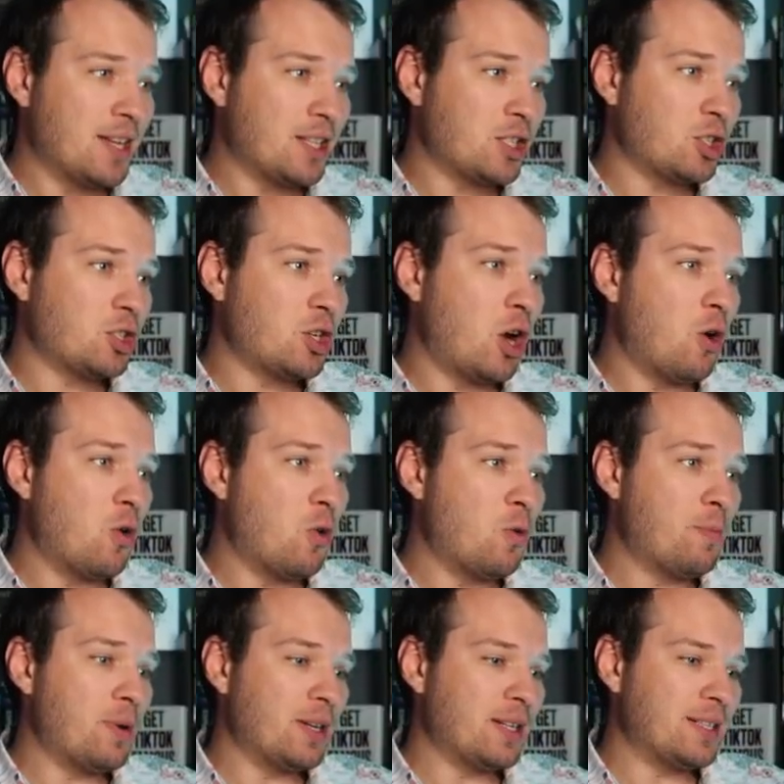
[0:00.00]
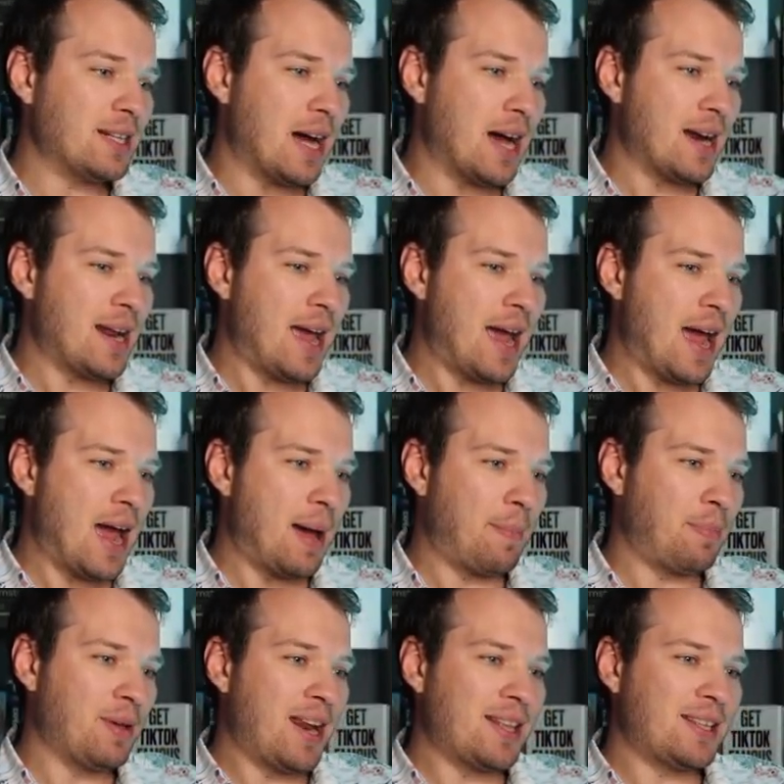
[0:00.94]
It's
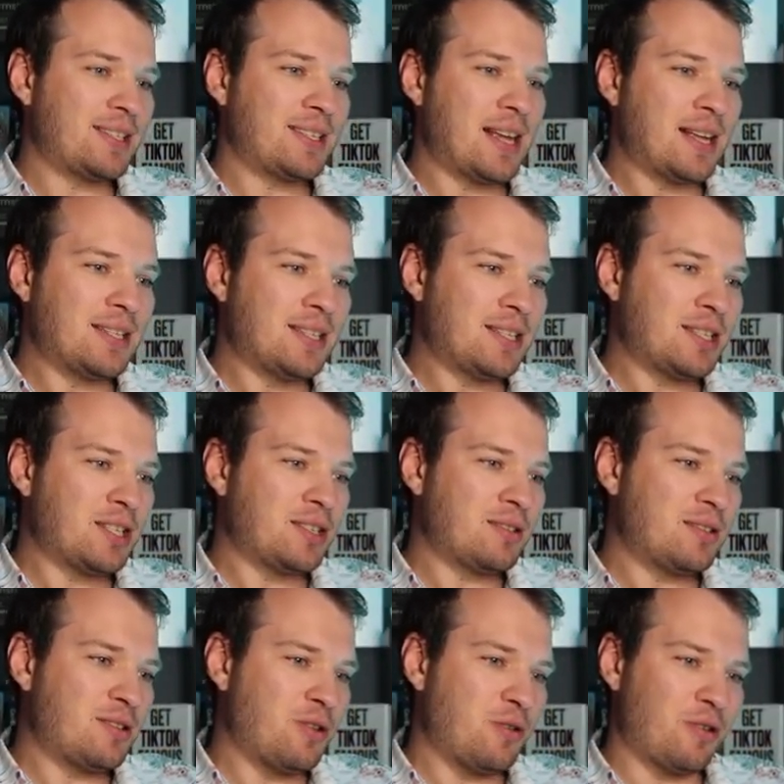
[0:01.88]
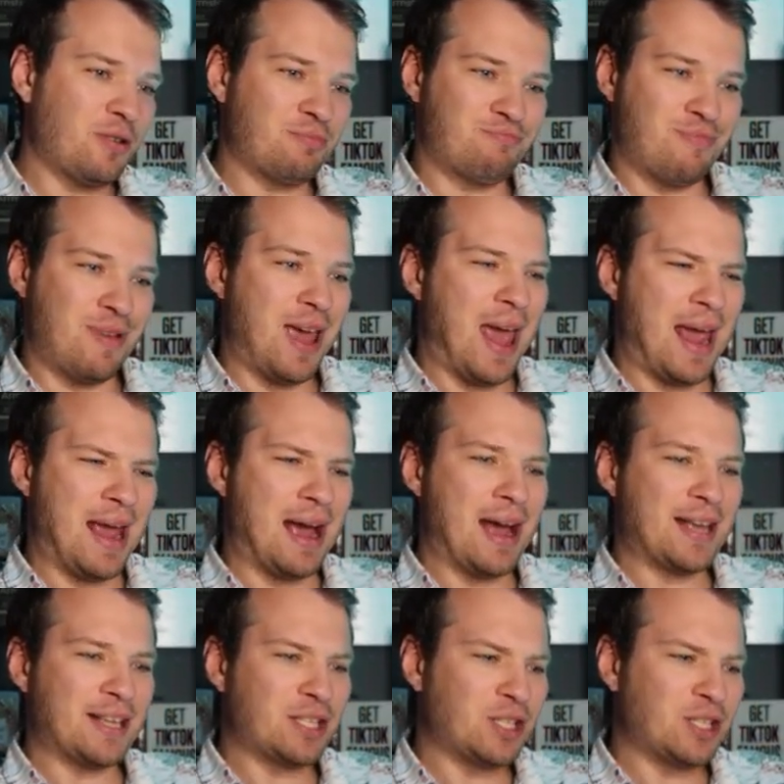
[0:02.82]
tome.app, and it says it's your AI